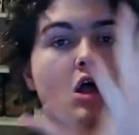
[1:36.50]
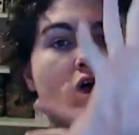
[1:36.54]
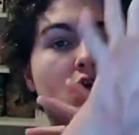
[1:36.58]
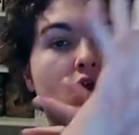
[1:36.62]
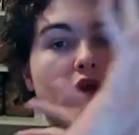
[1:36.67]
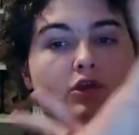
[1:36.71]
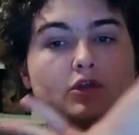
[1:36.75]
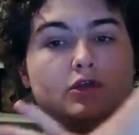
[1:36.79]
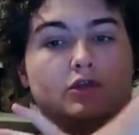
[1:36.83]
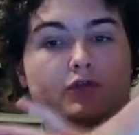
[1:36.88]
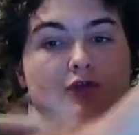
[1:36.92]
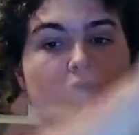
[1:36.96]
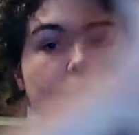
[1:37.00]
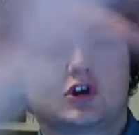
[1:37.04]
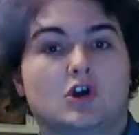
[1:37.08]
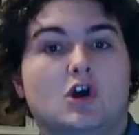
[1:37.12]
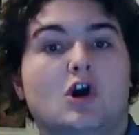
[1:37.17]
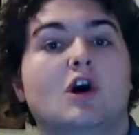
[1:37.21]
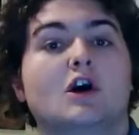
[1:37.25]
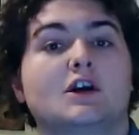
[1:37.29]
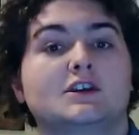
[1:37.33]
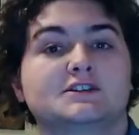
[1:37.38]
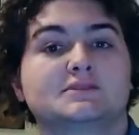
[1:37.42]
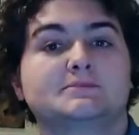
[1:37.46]
the
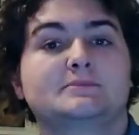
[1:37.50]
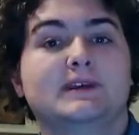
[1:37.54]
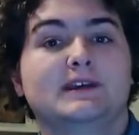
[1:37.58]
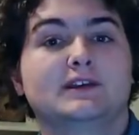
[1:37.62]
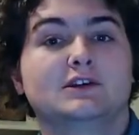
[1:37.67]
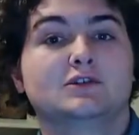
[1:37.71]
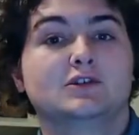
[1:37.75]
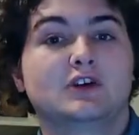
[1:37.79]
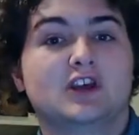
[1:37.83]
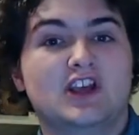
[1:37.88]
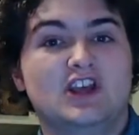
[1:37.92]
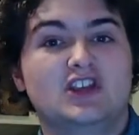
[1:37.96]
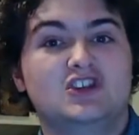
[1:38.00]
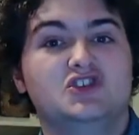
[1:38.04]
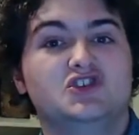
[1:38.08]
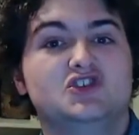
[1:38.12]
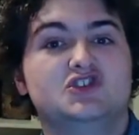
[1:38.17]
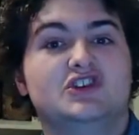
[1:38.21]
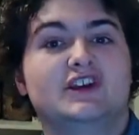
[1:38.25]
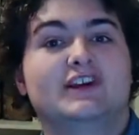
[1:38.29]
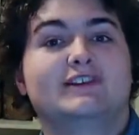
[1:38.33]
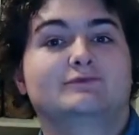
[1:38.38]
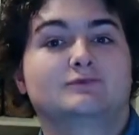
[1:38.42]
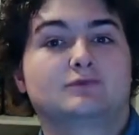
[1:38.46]
Cosmere in
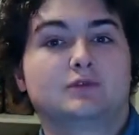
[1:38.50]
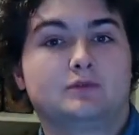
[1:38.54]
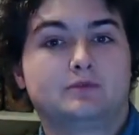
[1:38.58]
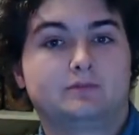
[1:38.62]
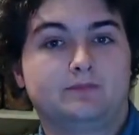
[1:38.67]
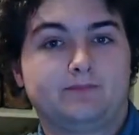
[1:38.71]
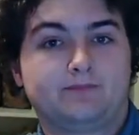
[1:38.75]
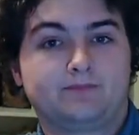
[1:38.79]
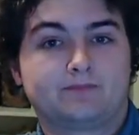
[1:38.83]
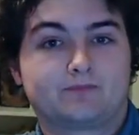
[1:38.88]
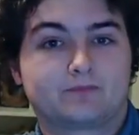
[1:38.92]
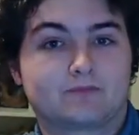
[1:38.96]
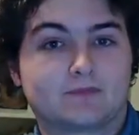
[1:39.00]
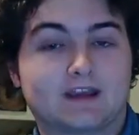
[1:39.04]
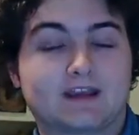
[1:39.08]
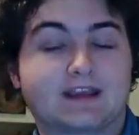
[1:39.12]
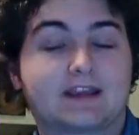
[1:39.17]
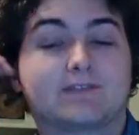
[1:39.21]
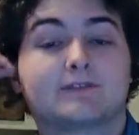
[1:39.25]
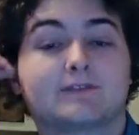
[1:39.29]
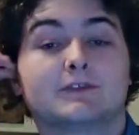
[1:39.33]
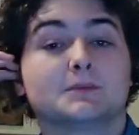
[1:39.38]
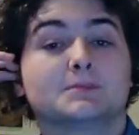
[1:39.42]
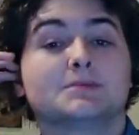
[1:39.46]
general, like
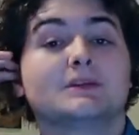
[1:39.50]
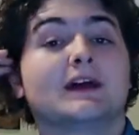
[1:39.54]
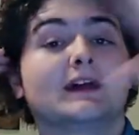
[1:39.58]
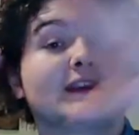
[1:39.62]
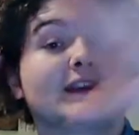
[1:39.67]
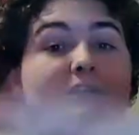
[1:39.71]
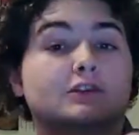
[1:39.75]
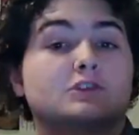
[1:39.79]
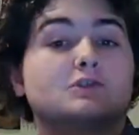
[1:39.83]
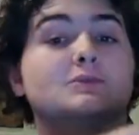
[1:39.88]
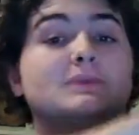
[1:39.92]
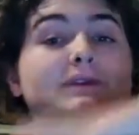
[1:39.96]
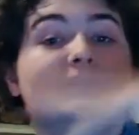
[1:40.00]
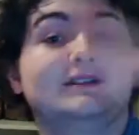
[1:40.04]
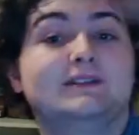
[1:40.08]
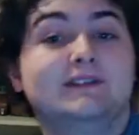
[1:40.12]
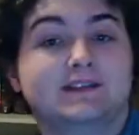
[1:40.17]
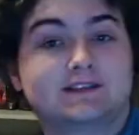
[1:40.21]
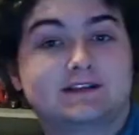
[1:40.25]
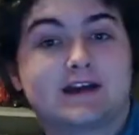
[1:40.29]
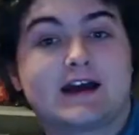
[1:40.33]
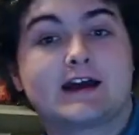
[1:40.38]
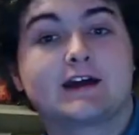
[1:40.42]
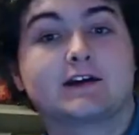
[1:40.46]
if you're planning to read the
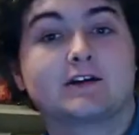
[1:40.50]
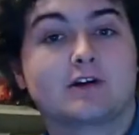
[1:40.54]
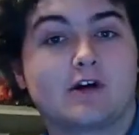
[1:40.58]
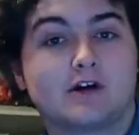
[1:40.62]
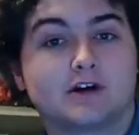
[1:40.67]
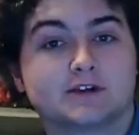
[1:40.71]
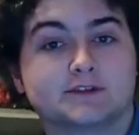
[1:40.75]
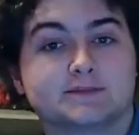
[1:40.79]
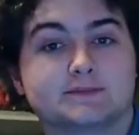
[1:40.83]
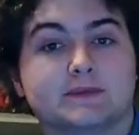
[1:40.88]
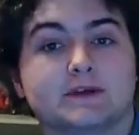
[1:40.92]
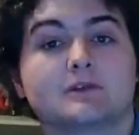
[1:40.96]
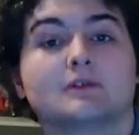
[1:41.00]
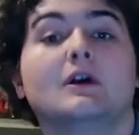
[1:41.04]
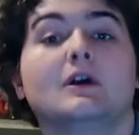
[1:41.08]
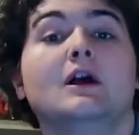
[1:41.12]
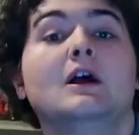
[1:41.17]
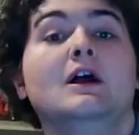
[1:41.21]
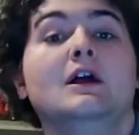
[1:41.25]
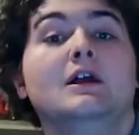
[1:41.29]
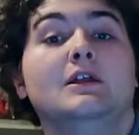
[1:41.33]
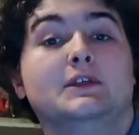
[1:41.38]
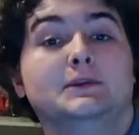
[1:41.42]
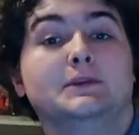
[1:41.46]
entire Cosmere,
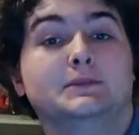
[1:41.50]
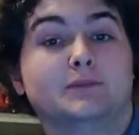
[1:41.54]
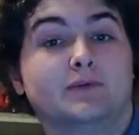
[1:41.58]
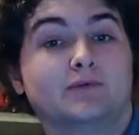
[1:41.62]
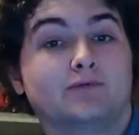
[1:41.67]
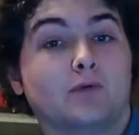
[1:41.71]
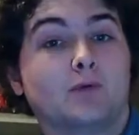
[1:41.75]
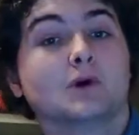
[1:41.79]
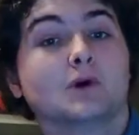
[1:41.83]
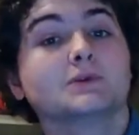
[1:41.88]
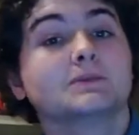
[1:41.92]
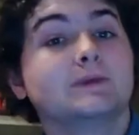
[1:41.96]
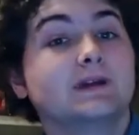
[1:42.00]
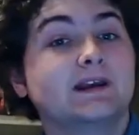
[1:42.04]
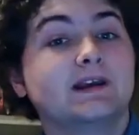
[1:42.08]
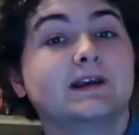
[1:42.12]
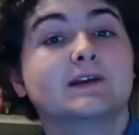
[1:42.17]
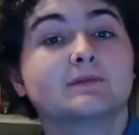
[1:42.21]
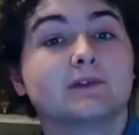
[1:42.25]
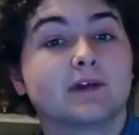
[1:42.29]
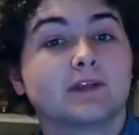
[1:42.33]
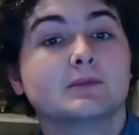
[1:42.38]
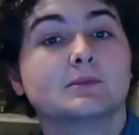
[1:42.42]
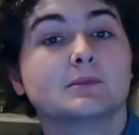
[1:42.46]
then before reading
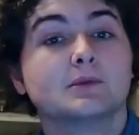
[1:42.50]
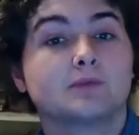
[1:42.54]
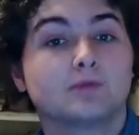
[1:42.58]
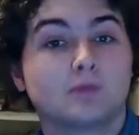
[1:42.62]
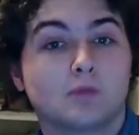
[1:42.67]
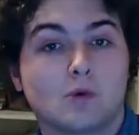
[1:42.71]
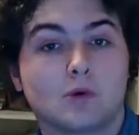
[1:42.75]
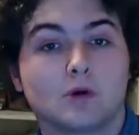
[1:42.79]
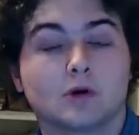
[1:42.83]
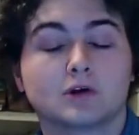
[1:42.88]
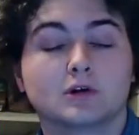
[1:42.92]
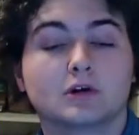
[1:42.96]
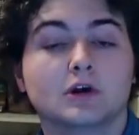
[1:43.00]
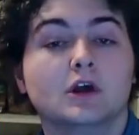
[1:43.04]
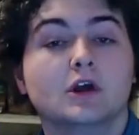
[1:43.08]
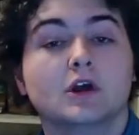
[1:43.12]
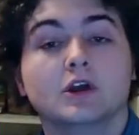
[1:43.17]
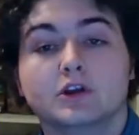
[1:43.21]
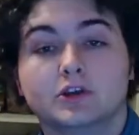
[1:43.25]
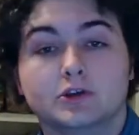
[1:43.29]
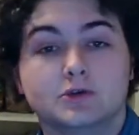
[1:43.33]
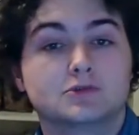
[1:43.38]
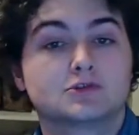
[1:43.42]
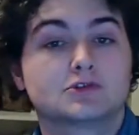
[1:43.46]
Rhythm of War,
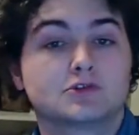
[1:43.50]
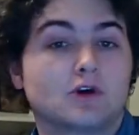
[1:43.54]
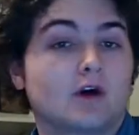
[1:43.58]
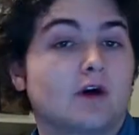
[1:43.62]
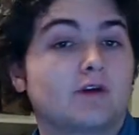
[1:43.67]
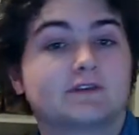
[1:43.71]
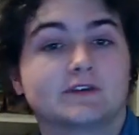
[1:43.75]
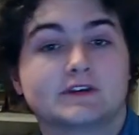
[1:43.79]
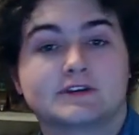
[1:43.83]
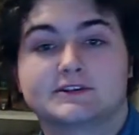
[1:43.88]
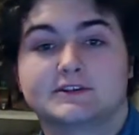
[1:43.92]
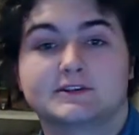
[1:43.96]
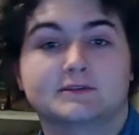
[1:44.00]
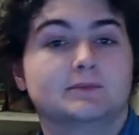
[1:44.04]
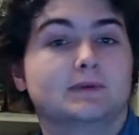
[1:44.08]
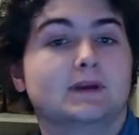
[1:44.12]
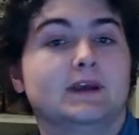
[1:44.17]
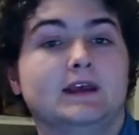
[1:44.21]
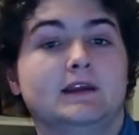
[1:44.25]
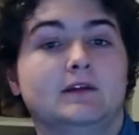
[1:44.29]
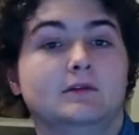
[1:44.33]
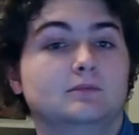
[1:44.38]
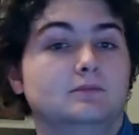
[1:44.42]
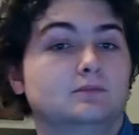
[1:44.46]
you should obviously
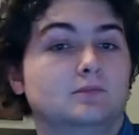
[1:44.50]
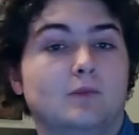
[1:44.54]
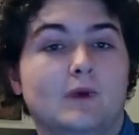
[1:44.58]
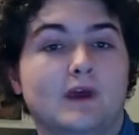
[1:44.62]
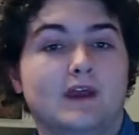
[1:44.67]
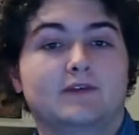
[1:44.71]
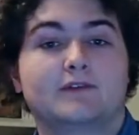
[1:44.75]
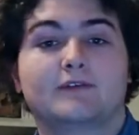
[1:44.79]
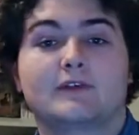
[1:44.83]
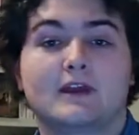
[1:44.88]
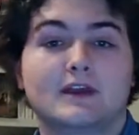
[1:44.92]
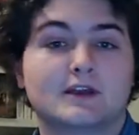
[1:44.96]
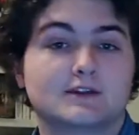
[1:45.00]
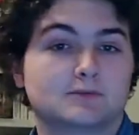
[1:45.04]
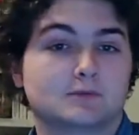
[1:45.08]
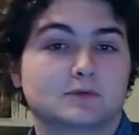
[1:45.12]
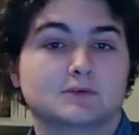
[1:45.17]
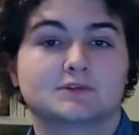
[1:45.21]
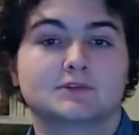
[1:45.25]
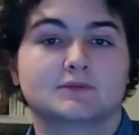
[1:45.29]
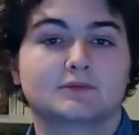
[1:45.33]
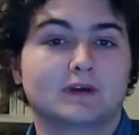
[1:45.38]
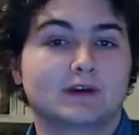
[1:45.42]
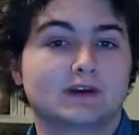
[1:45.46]
read Way of Kings,
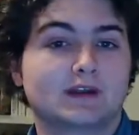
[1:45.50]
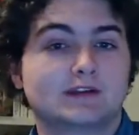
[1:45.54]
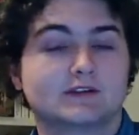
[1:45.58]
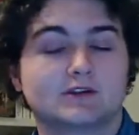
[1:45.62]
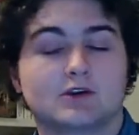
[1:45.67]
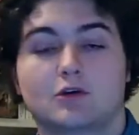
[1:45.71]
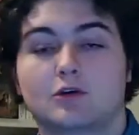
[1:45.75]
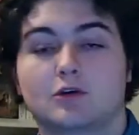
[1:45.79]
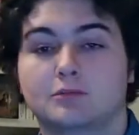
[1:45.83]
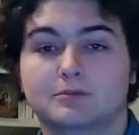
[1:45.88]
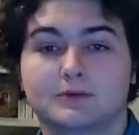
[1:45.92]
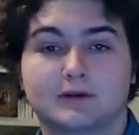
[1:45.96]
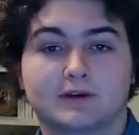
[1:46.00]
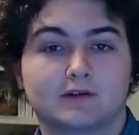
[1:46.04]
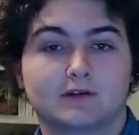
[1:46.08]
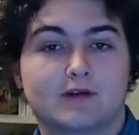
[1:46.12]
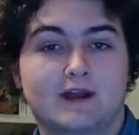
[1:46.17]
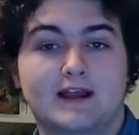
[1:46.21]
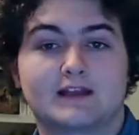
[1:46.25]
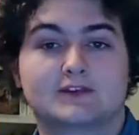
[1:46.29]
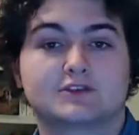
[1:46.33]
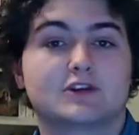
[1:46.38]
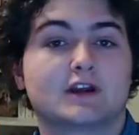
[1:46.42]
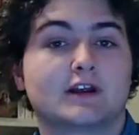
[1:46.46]
Words of Radiance, Oathbringer,
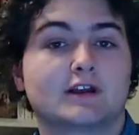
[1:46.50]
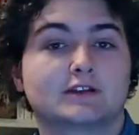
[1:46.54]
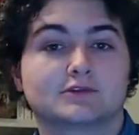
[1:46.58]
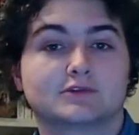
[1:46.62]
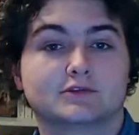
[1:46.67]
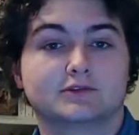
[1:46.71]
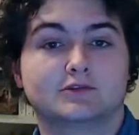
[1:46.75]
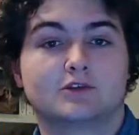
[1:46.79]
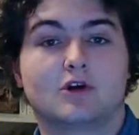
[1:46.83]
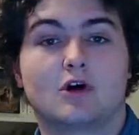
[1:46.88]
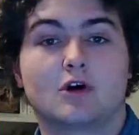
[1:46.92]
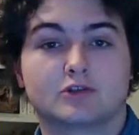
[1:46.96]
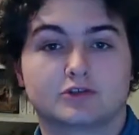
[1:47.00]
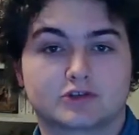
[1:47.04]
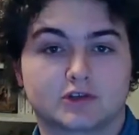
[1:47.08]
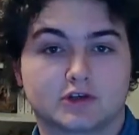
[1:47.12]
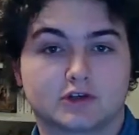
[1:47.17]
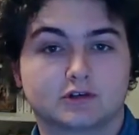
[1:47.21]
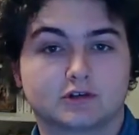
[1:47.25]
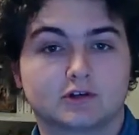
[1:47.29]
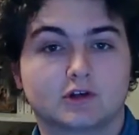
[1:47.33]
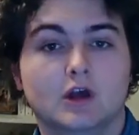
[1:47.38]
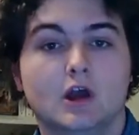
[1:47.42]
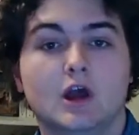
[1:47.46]
Edgedancer, and
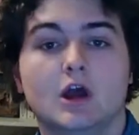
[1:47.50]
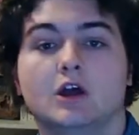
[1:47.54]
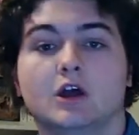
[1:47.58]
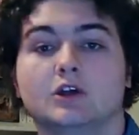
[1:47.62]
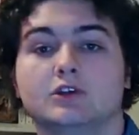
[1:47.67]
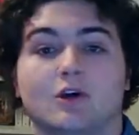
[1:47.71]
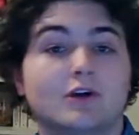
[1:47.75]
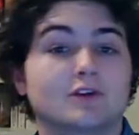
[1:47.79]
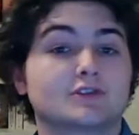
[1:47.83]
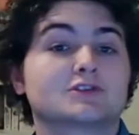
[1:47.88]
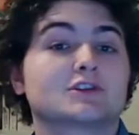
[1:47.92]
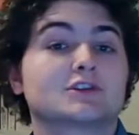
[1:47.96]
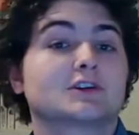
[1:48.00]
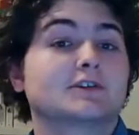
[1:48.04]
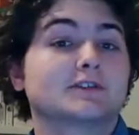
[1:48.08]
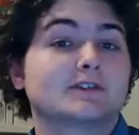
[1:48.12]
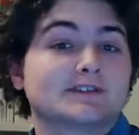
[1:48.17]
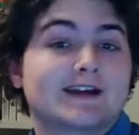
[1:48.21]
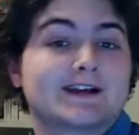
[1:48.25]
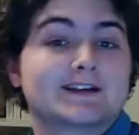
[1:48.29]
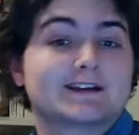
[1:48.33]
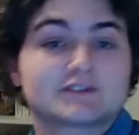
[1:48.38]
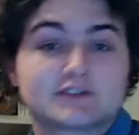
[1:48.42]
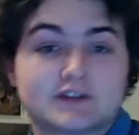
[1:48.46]
Dawnshard. Dawnshard is
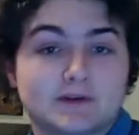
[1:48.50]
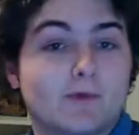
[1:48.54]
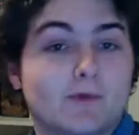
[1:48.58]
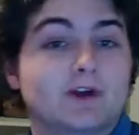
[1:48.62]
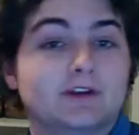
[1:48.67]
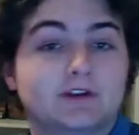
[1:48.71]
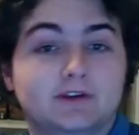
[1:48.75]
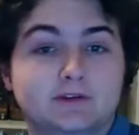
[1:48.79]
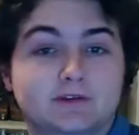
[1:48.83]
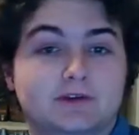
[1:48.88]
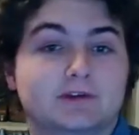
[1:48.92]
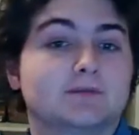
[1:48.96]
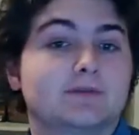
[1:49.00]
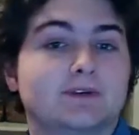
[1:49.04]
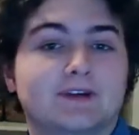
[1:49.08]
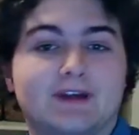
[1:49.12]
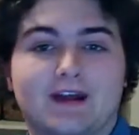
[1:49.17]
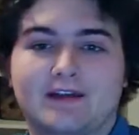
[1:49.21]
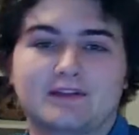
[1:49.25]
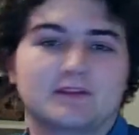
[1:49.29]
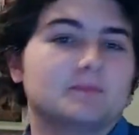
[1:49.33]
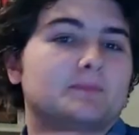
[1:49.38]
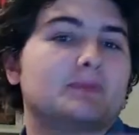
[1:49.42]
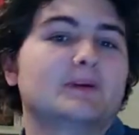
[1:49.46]
actually one you could read
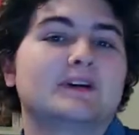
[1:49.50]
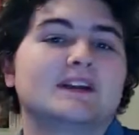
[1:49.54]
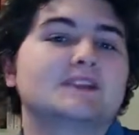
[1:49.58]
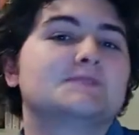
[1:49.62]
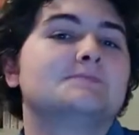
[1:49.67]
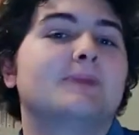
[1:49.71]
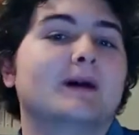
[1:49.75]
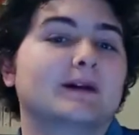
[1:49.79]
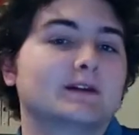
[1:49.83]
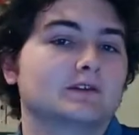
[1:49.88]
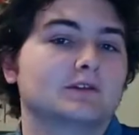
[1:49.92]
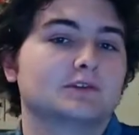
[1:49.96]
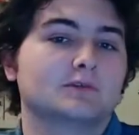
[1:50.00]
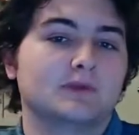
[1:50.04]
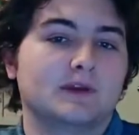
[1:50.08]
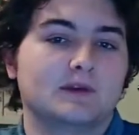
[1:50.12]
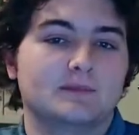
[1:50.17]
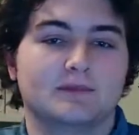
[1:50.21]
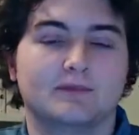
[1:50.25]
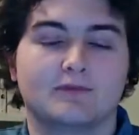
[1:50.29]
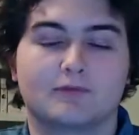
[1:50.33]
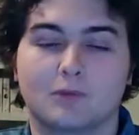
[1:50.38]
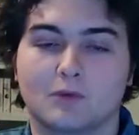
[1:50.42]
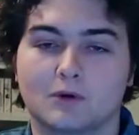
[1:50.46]
either, but it's better to read
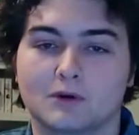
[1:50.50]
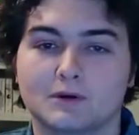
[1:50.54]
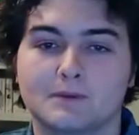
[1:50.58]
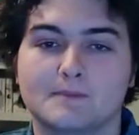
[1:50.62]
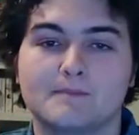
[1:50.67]
before.